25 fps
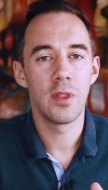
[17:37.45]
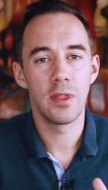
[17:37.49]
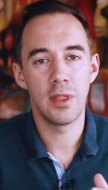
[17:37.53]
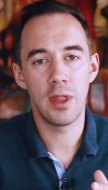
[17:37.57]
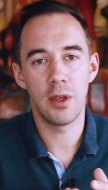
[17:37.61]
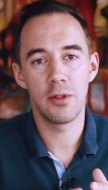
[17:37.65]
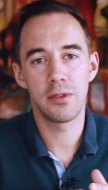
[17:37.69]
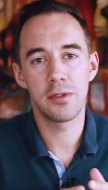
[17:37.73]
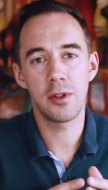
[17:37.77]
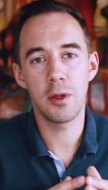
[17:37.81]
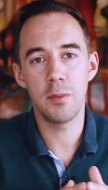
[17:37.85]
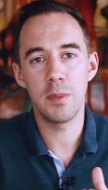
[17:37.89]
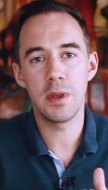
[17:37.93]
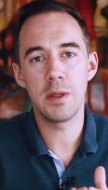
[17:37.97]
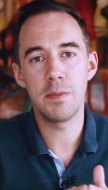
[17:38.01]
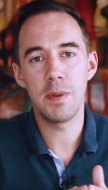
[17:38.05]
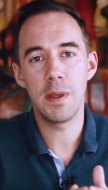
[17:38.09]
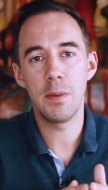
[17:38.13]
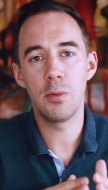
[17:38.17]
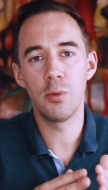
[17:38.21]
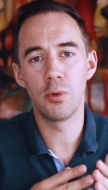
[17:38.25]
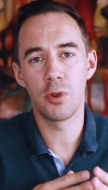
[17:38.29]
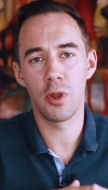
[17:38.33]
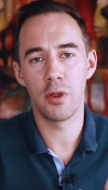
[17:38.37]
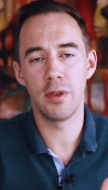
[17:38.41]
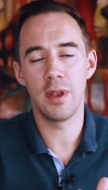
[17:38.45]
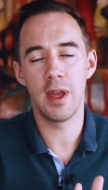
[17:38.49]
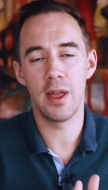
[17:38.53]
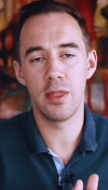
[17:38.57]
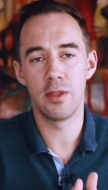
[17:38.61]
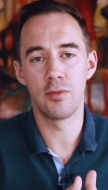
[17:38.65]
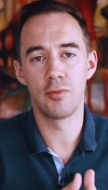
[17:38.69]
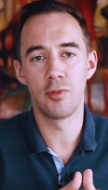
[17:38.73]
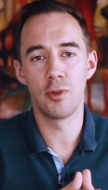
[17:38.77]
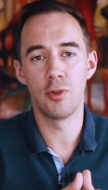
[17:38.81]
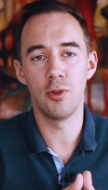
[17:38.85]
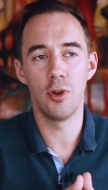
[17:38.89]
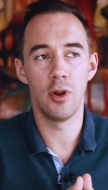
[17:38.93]
Now, so many people go down
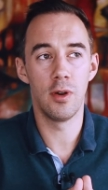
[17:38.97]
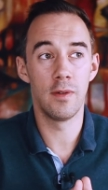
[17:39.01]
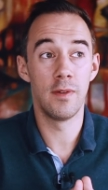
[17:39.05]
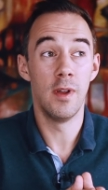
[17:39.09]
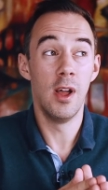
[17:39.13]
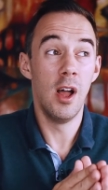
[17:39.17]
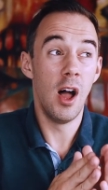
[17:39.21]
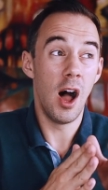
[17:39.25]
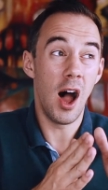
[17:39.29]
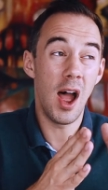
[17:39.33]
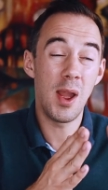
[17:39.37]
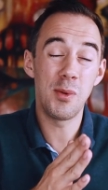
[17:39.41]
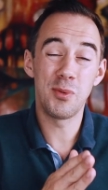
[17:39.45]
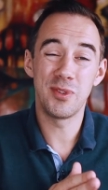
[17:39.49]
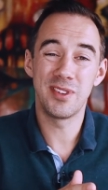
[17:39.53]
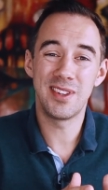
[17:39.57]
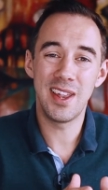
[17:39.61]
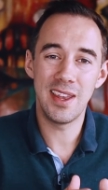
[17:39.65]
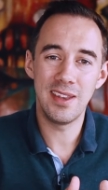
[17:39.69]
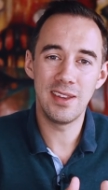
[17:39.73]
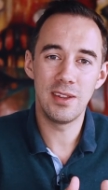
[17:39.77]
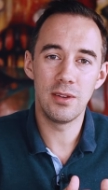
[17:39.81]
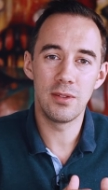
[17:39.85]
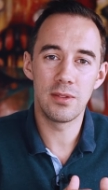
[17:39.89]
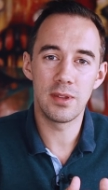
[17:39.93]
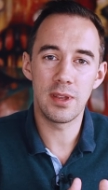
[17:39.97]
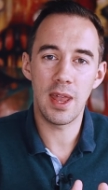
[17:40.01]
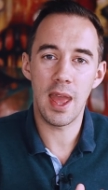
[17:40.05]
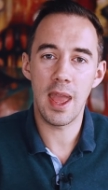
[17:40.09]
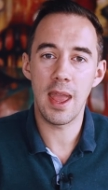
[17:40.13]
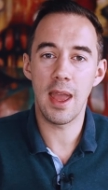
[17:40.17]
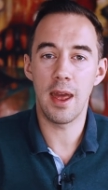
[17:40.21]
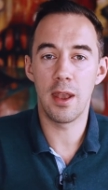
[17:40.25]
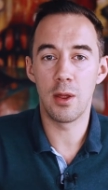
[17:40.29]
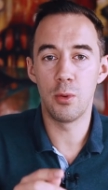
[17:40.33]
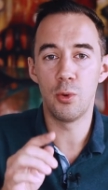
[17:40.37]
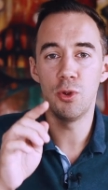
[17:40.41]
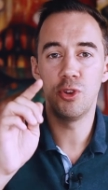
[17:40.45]
the route of, I want ten deals a
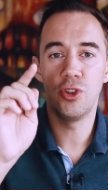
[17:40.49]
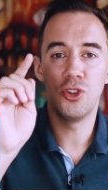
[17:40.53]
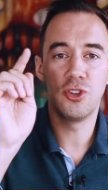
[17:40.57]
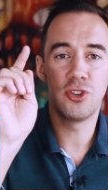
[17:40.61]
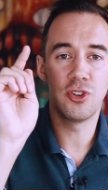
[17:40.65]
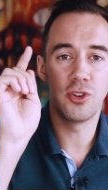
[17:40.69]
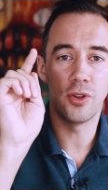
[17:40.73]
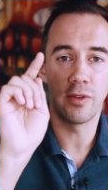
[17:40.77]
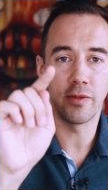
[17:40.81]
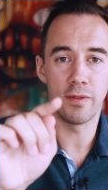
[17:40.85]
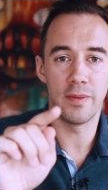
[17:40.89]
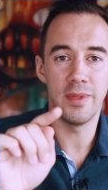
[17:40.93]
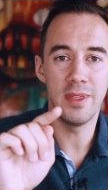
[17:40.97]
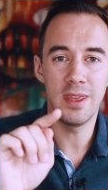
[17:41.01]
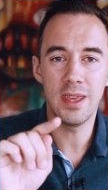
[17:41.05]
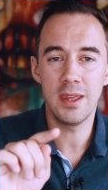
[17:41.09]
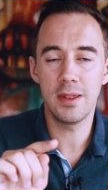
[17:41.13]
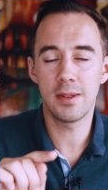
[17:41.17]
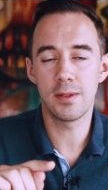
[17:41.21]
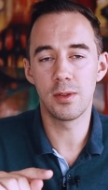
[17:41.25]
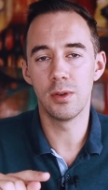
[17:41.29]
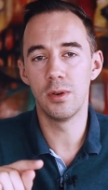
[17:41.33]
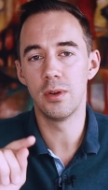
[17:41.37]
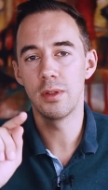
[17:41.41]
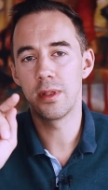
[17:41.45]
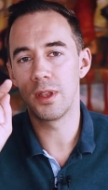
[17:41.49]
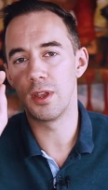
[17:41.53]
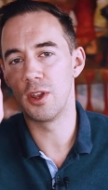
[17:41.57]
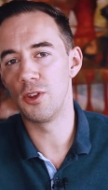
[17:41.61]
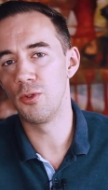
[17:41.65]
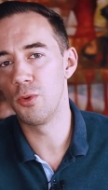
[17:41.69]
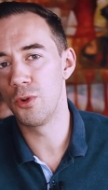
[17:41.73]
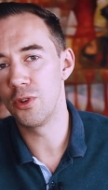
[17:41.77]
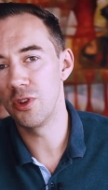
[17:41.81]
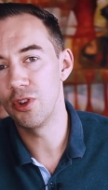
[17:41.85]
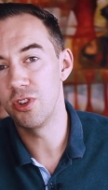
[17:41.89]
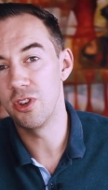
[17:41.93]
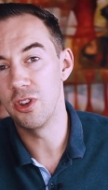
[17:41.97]
day and I want you to do it from these stores and I
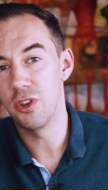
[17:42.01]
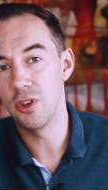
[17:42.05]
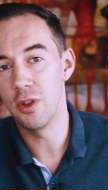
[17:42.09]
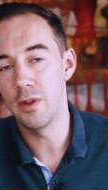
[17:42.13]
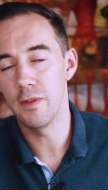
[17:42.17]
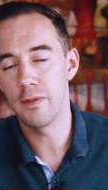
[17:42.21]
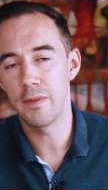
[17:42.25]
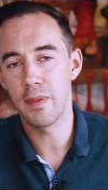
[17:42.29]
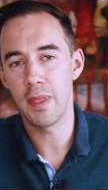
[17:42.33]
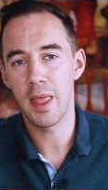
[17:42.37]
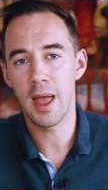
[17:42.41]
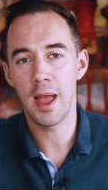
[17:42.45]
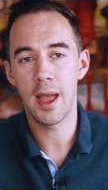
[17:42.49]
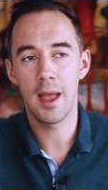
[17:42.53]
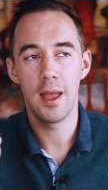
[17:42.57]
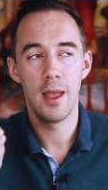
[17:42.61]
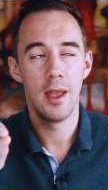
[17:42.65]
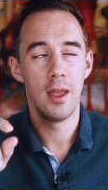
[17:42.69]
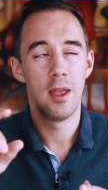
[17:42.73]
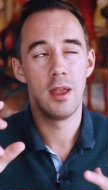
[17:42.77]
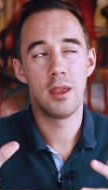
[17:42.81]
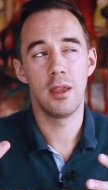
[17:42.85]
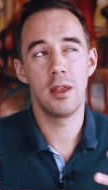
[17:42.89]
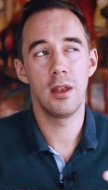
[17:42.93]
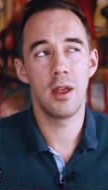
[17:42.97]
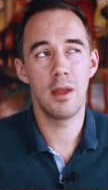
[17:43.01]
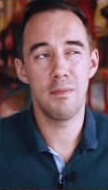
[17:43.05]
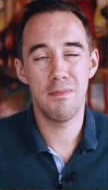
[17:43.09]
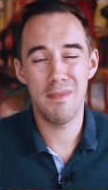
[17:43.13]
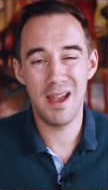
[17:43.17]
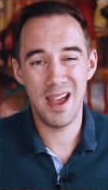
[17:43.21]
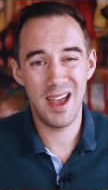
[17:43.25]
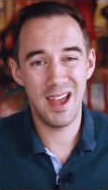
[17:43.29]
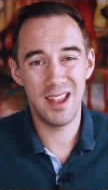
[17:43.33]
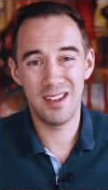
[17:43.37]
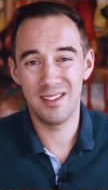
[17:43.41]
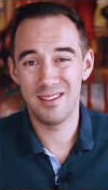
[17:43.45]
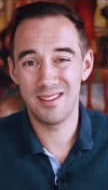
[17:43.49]
want you to do it from that. You're like,
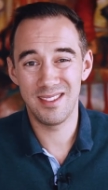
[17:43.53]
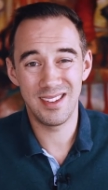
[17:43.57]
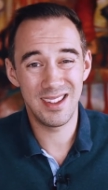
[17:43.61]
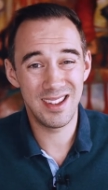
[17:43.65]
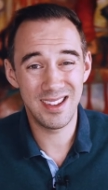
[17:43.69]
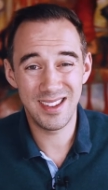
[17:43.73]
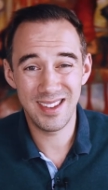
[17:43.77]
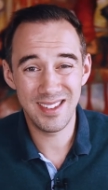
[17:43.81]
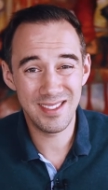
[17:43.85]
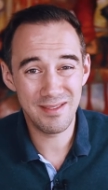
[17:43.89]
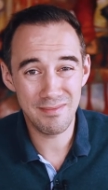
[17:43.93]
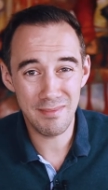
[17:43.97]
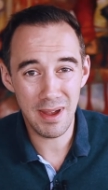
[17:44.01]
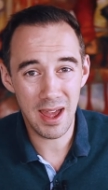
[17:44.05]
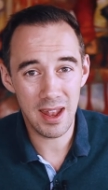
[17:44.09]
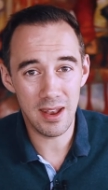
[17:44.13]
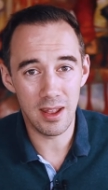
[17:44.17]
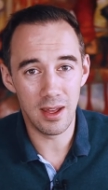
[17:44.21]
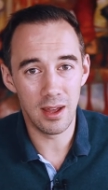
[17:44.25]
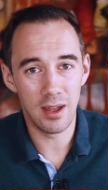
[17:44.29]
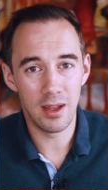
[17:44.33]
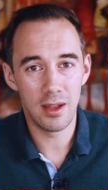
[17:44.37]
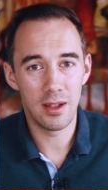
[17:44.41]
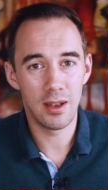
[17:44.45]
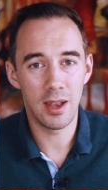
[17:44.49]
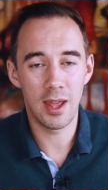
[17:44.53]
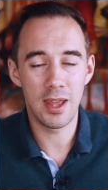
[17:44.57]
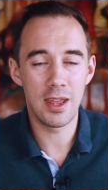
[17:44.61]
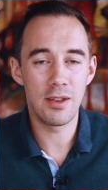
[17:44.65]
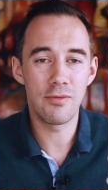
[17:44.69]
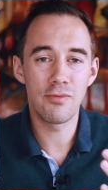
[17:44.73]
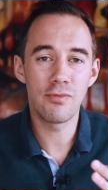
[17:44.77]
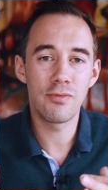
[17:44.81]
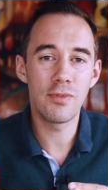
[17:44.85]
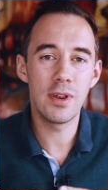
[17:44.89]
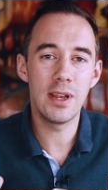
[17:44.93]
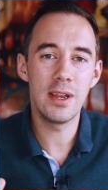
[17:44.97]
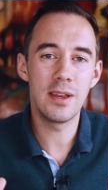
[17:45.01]
man, that doesn't matter. Like,
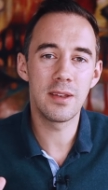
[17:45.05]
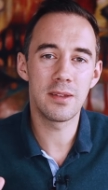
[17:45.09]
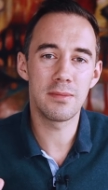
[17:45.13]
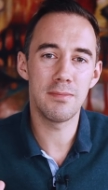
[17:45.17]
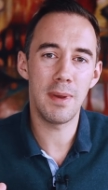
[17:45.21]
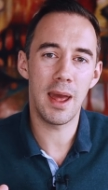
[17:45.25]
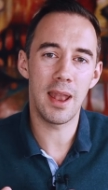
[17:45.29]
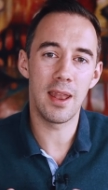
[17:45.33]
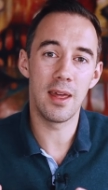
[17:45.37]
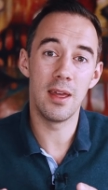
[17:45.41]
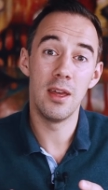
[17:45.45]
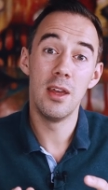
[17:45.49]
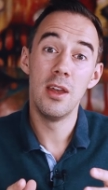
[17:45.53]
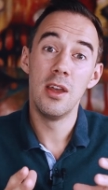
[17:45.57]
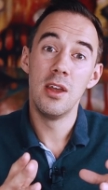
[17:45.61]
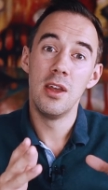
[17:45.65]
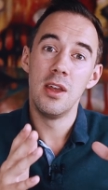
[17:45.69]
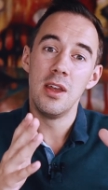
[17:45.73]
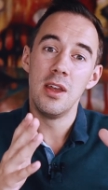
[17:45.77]
it really doesn't matter.